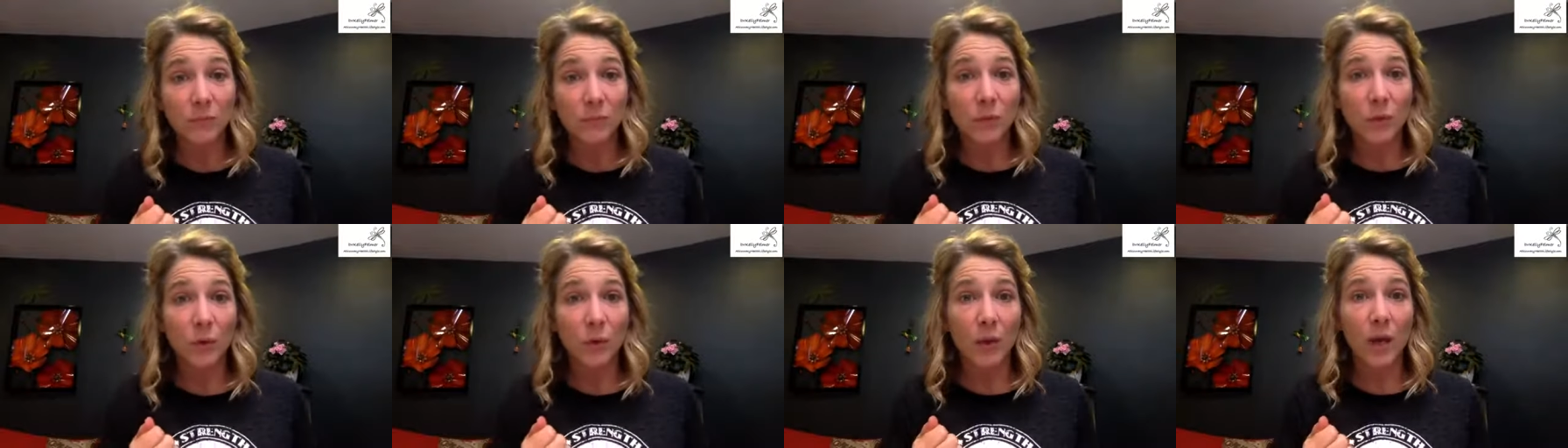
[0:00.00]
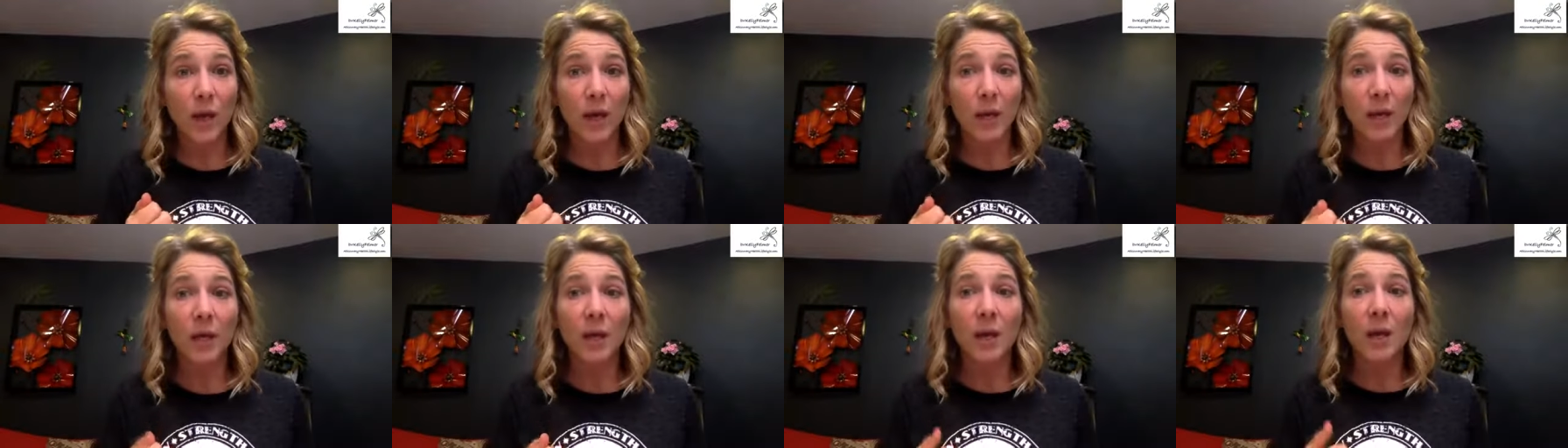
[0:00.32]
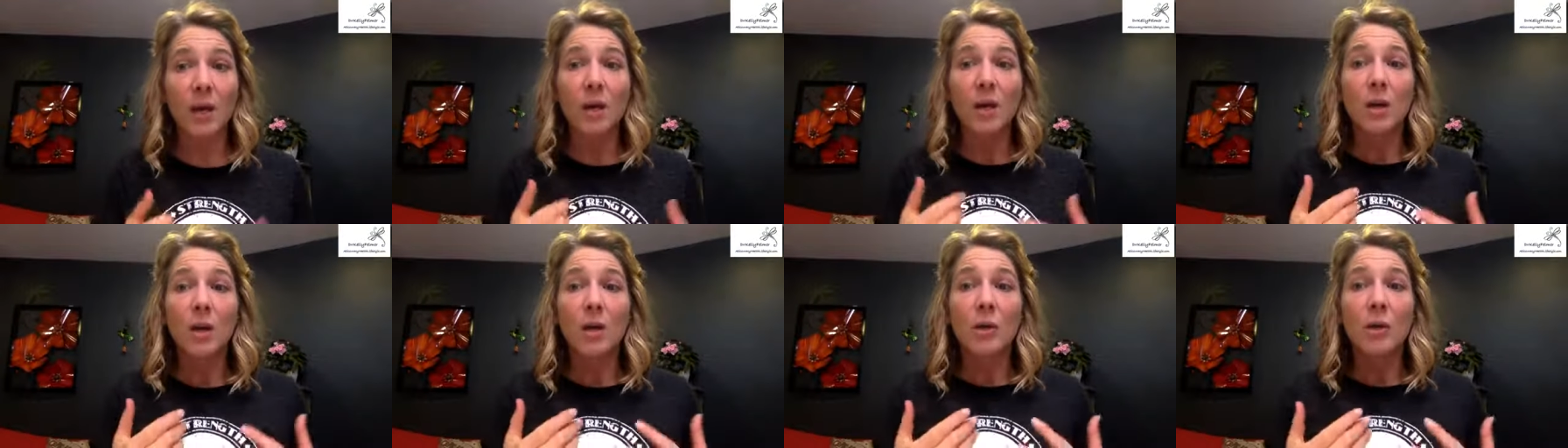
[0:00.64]
Okay.
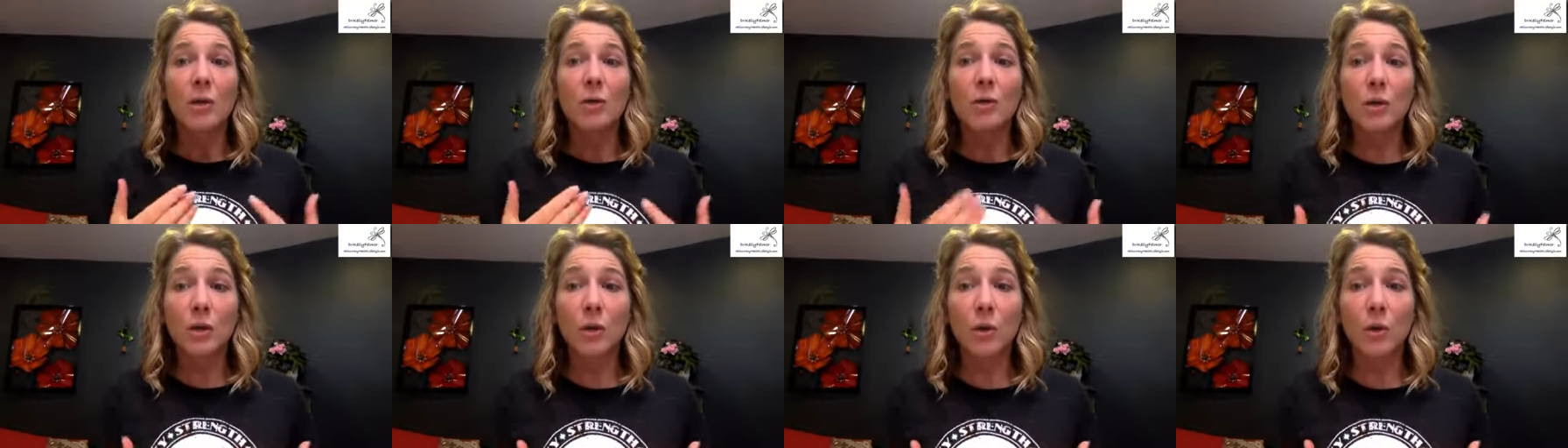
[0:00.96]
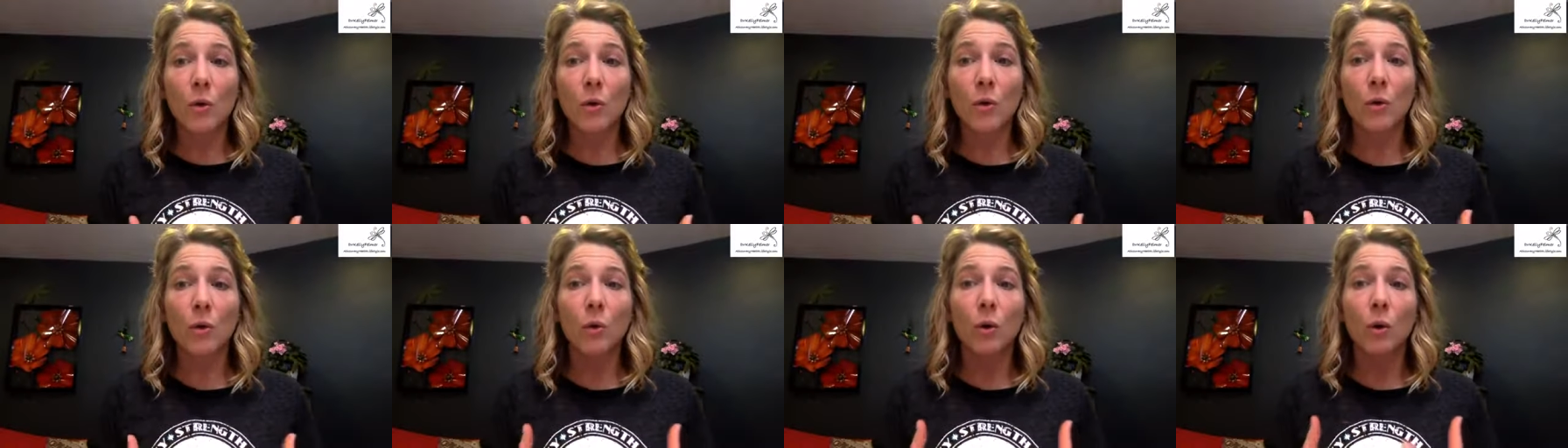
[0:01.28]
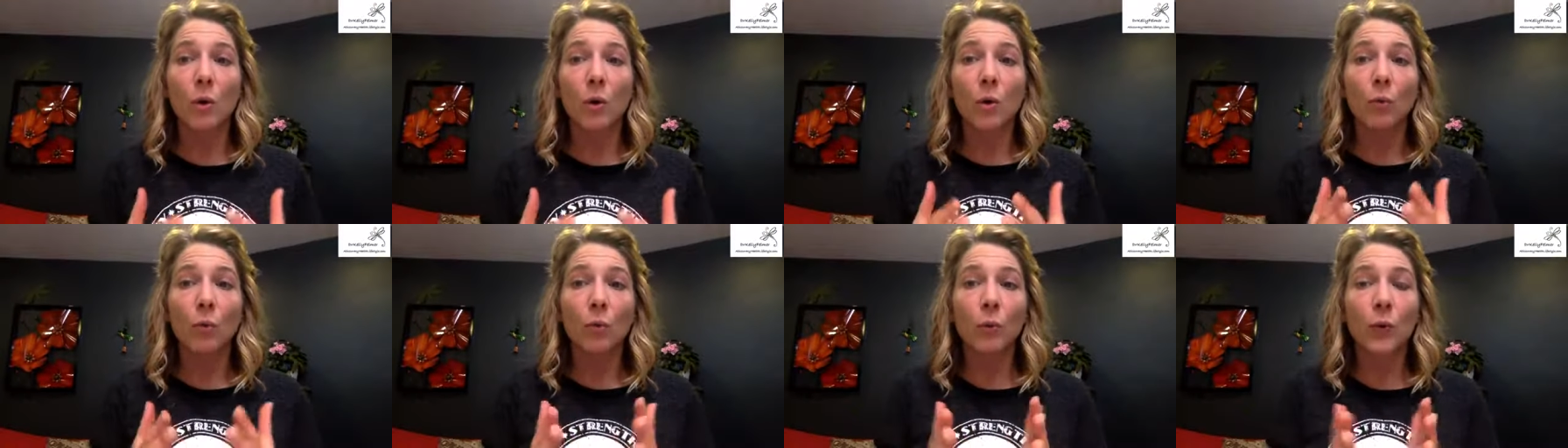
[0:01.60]

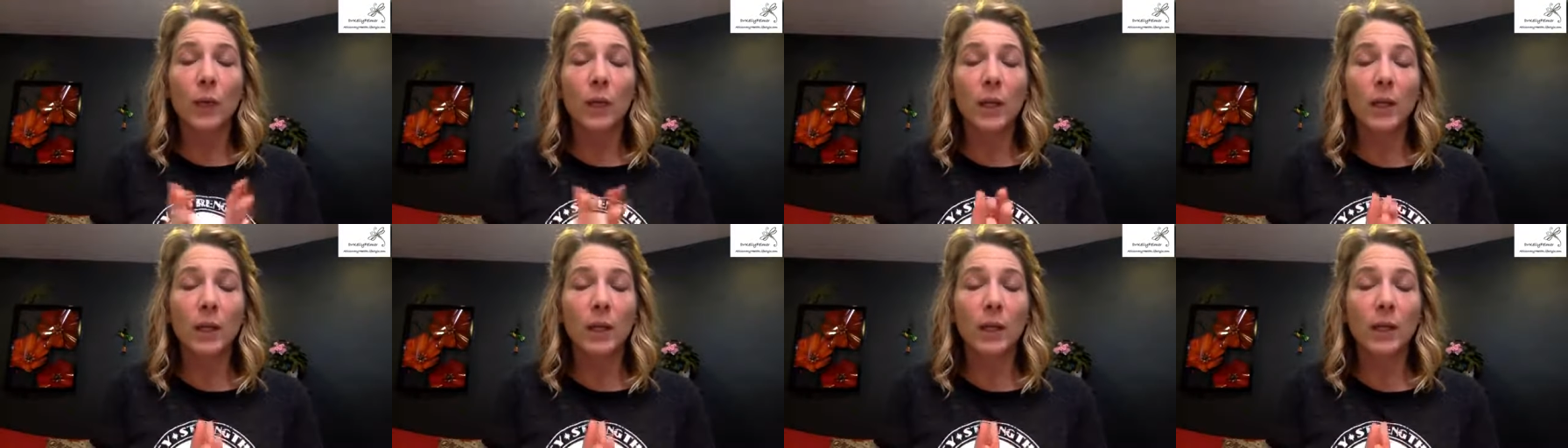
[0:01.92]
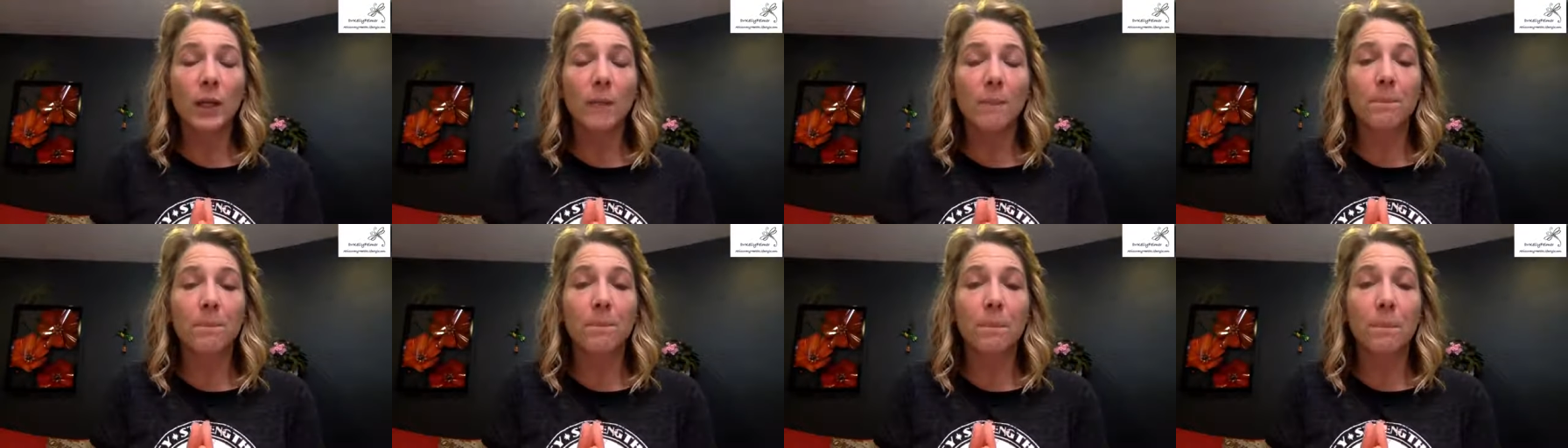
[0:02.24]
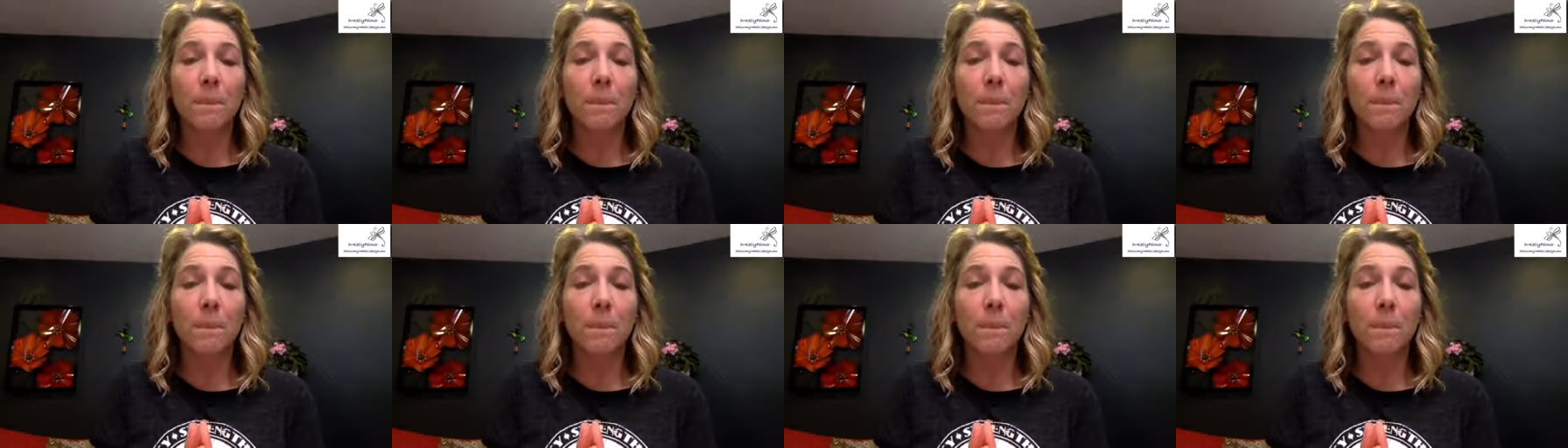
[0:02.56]
So really,